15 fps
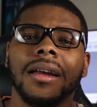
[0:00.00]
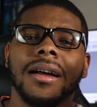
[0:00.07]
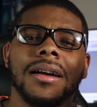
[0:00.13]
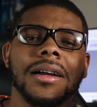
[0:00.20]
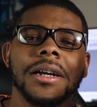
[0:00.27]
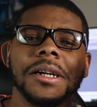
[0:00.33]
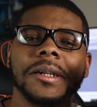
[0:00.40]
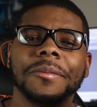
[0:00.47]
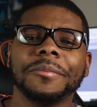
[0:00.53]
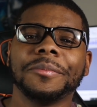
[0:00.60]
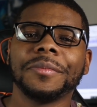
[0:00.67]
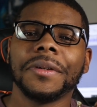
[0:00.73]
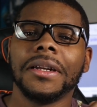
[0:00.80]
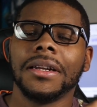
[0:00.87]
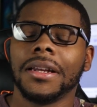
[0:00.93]

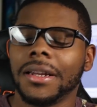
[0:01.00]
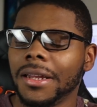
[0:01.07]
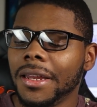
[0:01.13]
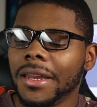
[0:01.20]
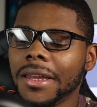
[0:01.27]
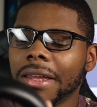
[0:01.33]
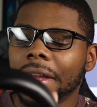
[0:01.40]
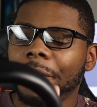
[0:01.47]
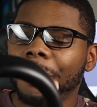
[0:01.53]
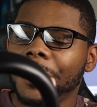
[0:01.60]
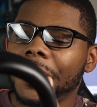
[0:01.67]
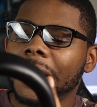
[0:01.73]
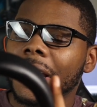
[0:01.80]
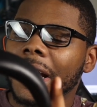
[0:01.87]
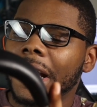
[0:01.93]

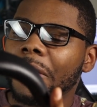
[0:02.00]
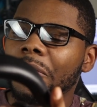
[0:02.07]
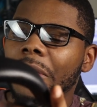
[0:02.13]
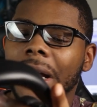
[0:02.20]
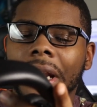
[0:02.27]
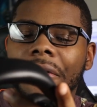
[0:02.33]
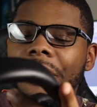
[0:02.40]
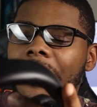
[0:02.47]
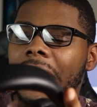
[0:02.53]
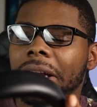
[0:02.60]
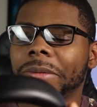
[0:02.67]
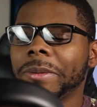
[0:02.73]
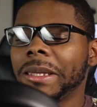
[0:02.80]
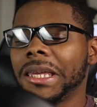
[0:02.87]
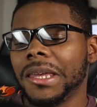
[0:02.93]
But I don't think
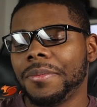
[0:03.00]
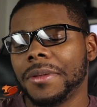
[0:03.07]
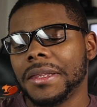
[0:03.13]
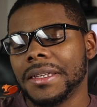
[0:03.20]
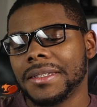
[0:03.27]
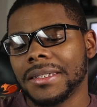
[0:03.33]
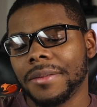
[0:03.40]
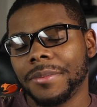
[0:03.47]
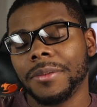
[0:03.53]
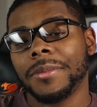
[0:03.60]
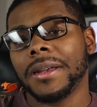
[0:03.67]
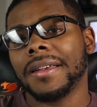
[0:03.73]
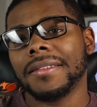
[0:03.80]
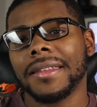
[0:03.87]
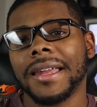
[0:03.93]
I'll be keeping these simply
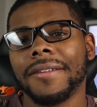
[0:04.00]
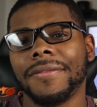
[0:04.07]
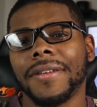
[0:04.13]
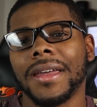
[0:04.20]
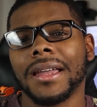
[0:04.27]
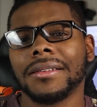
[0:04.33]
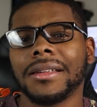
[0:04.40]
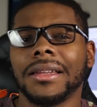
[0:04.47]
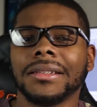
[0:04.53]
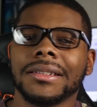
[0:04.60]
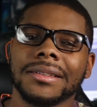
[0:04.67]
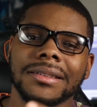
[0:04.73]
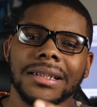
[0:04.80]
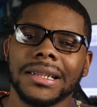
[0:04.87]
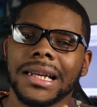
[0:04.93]
because of that fact. I like
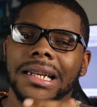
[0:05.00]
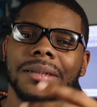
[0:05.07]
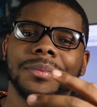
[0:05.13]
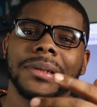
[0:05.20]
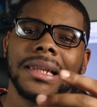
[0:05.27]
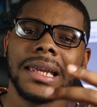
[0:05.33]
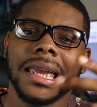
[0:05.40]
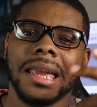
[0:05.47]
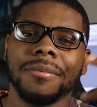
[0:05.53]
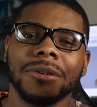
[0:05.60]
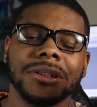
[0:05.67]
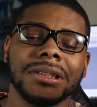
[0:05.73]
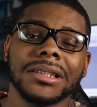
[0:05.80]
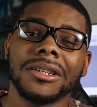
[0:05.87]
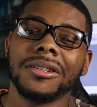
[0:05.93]
to sit down and play the game
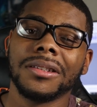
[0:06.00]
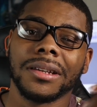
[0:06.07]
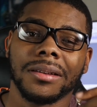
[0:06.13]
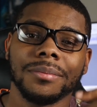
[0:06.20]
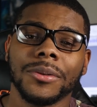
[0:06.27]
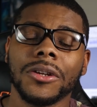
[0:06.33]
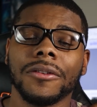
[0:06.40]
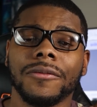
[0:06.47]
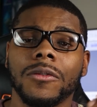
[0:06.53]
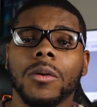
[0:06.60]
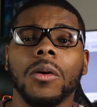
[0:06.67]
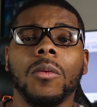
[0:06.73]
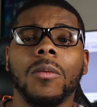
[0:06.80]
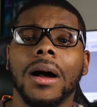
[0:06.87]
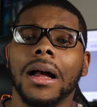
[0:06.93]
or sit on the computer for
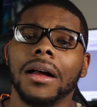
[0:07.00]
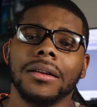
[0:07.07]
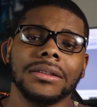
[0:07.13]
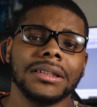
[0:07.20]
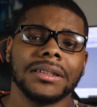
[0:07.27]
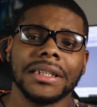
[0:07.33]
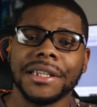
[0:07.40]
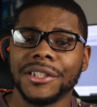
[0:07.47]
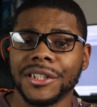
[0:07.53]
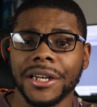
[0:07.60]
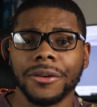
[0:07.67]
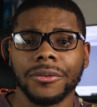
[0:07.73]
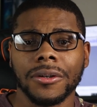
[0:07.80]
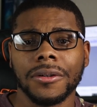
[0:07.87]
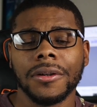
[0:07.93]
a while just in
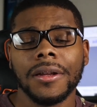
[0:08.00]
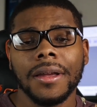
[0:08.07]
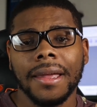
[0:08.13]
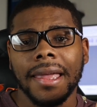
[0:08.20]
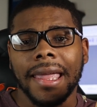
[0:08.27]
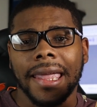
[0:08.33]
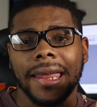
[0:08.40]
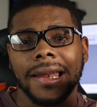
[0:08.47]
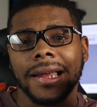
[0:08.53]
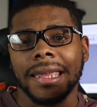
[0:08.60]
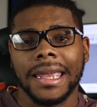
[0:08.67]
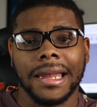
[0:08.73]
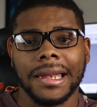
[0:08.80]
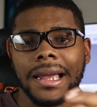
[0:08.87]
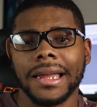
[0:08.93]
general, and I
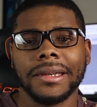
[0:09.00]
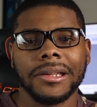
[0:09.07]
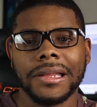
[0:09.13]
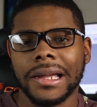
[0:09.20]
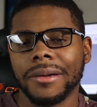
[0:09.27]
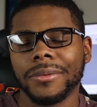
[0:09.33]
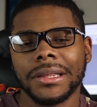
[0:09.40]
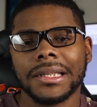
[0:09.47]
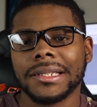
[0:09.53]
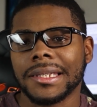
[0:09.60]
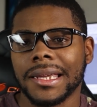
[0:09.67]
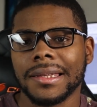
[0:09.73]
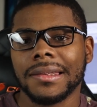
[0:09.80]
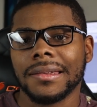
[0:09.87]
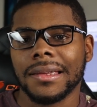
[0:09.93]
cannot do that with this
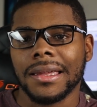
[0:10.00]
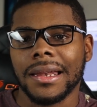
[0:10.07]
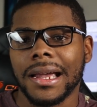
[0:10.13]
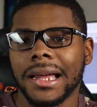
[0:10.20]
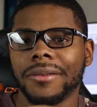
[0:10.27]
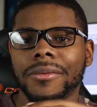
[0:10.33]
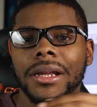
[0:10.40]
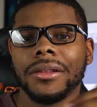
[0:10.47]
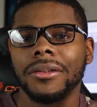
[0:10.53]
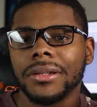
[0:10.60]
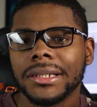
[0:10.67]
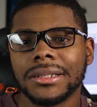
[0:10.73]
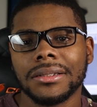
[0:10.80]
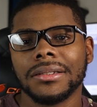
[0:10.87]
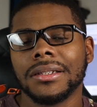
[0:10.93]
headset. I'd rather
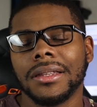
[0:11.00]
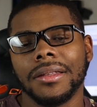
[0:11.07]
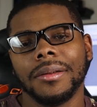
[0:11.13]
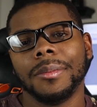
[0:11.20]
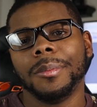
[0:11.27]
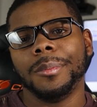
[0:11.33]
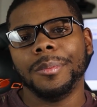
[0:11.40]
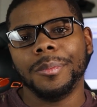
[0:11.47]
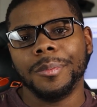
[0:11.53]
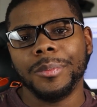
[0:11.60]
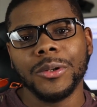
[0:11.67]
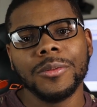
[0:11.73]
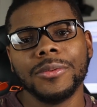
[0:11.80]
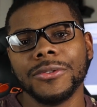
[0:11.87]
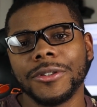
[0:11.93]
listen to the
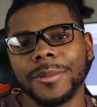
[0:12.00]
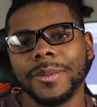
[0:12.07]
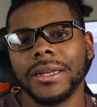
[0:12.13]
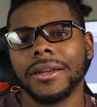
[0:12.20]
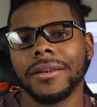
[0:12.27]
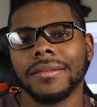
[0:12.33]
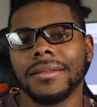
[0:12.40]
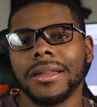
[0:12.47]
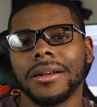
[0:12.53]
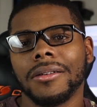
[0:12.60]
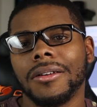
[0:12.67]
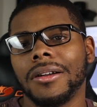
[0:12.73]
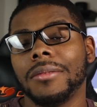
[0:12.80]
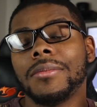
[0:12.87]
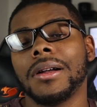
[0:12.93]
boo-boo speakers that are
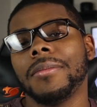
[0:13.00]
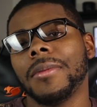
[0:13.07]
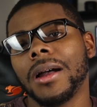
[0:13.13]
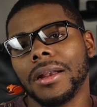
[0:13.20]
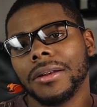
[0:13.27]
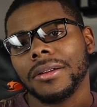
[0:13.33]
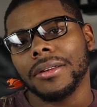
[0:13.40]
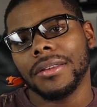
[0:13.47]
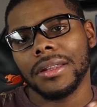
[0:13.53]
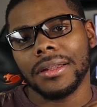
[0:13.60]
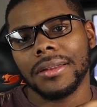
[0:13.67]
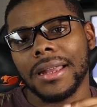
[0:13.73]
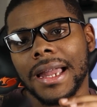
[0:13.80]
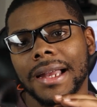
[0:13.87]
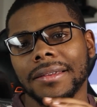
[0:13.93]
on my monitor
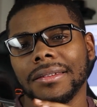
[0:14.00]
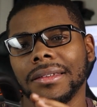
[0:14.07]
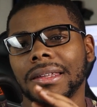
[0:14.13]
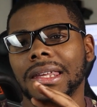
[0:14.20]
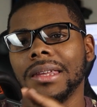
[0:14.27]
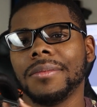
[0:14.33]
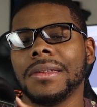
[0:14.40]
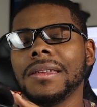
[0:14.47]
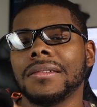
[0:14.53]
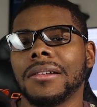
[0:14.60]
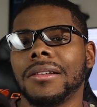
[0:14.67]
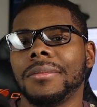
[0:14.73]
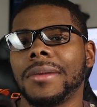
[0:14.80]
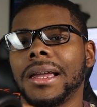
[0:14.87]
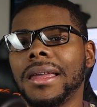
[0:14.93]
than actually keep these
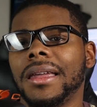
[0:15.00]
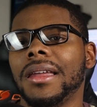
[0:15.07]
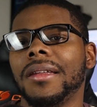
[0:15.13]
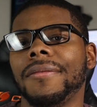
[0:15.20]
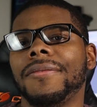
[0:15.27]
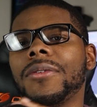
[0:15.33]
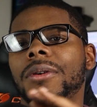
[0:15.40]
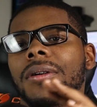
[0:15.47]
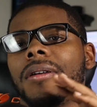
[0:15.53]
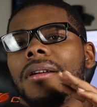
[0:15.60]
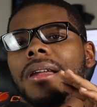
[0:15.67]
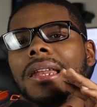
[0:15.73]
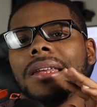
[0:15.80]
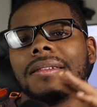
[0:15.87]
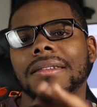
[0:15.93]
on my head for
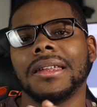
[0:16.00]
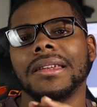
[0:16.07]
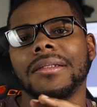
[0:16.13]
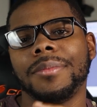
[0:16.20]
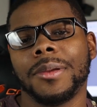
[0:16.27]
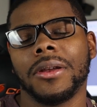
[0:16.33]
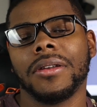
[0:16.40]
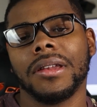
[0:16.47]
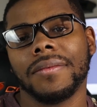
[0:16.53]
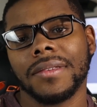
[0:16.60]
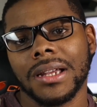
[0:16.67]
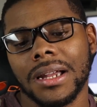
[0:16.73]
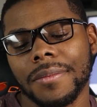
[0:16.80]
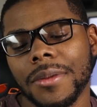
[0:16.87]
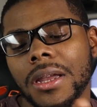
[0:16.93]
an extended period of
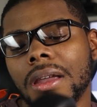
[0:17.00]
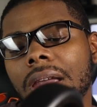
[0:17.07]
time.